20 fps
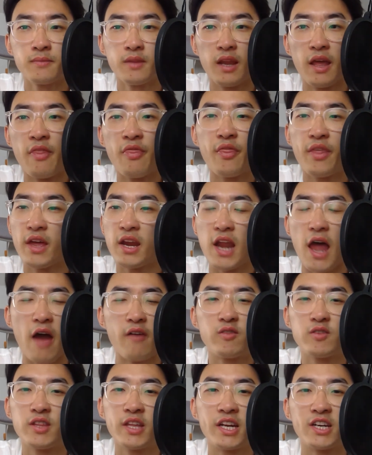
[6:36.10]
And then
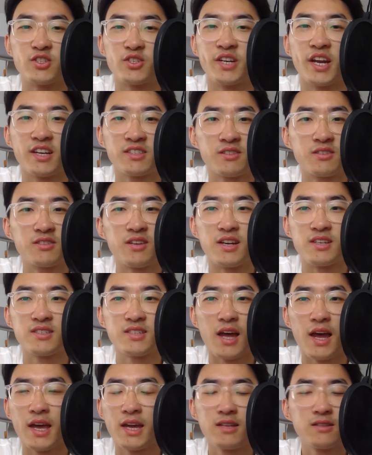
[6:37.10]
after that, I tried exercise
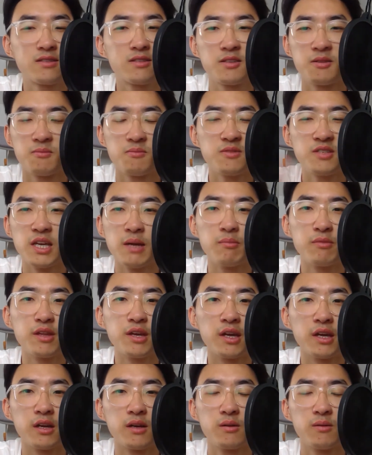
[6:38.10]
science, same
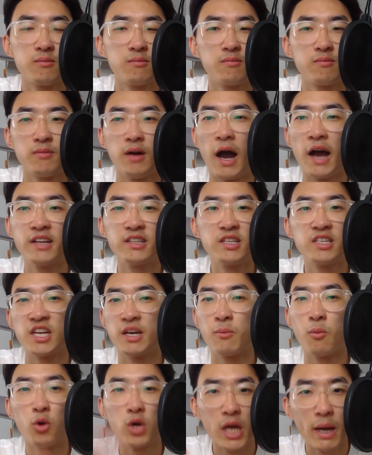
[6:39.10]
thing. I had to
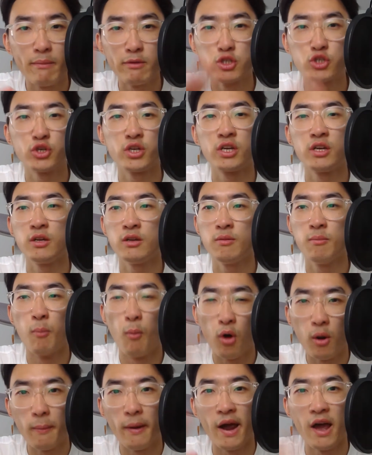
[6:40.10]
take more chemistry,
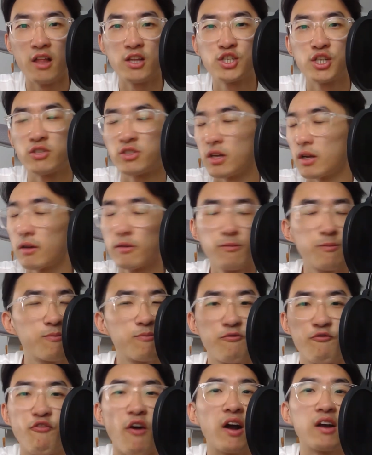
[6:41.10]
more biology. I was like,
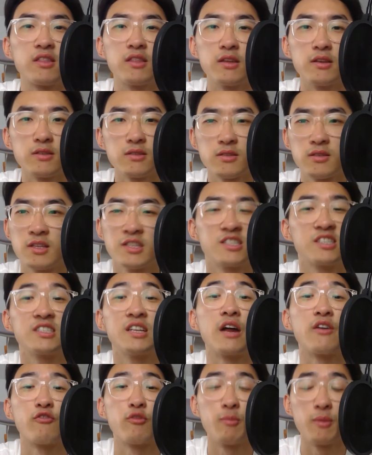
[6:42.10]
fuck this. This is
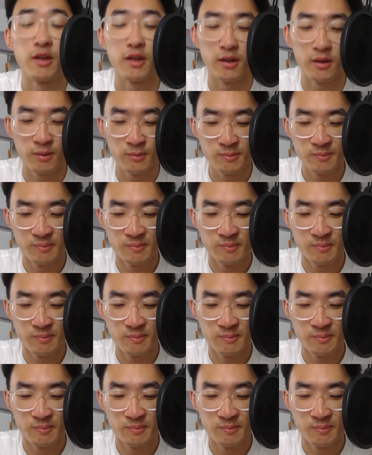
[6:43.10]
not for me.